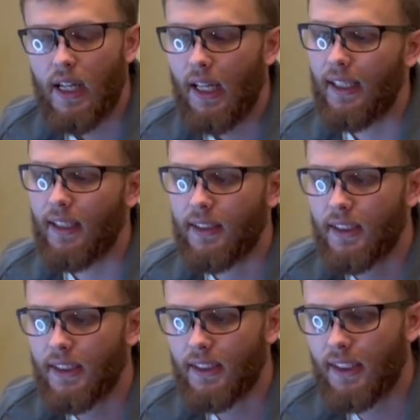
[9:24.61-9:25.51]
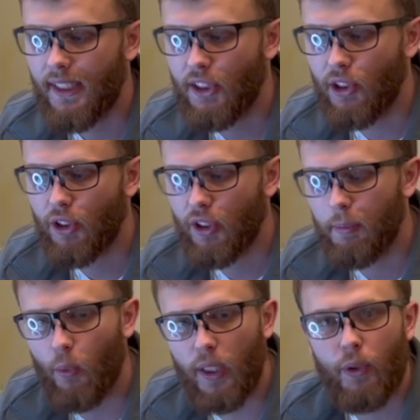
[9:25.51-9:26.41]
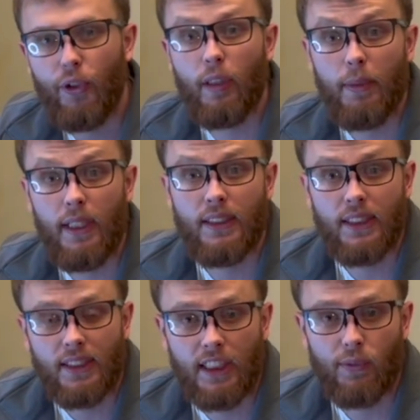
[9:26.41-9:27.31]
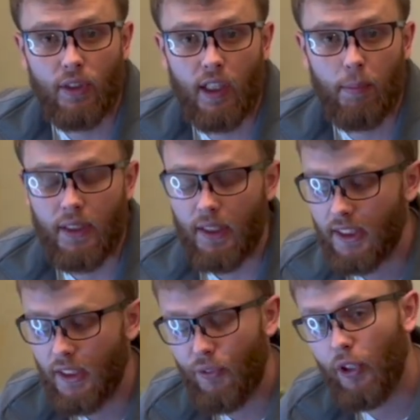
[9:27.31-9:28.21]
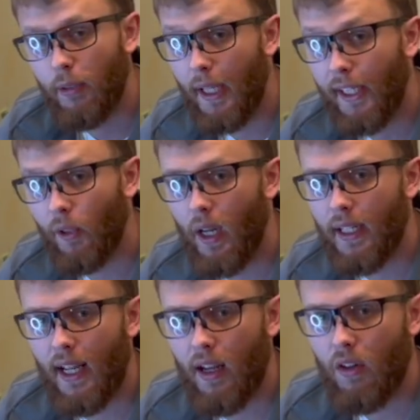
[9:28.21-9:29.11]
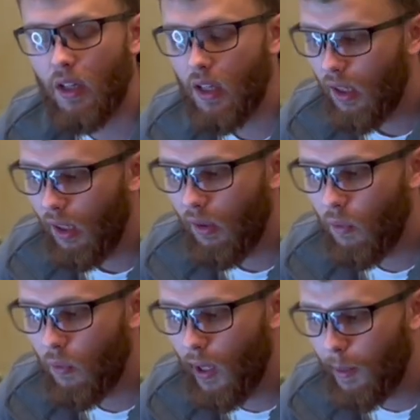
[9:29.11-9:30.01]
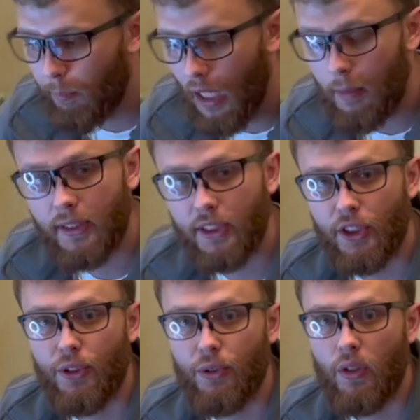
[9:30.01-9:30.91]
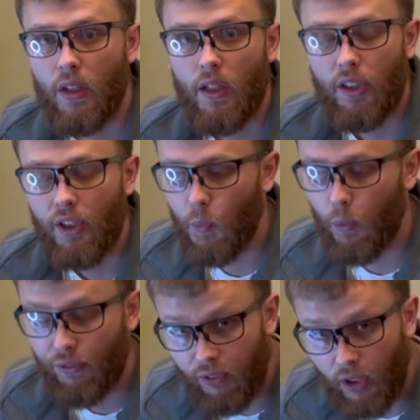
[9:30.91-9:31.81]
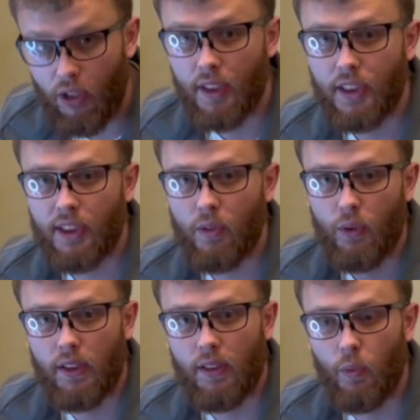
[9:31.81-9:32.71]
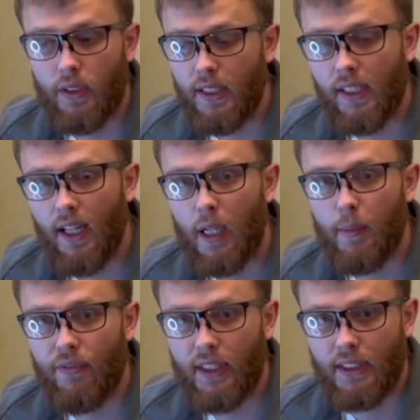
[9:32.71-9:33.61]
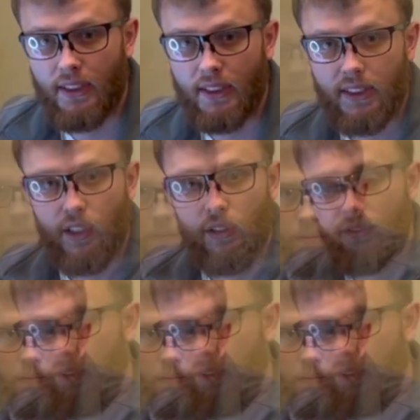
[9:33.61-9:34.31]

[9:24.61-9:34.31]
And to get you to the point where you can be a successful company. Because if you can make it right now, I promise to you, you will flourish when the economy fixes itself.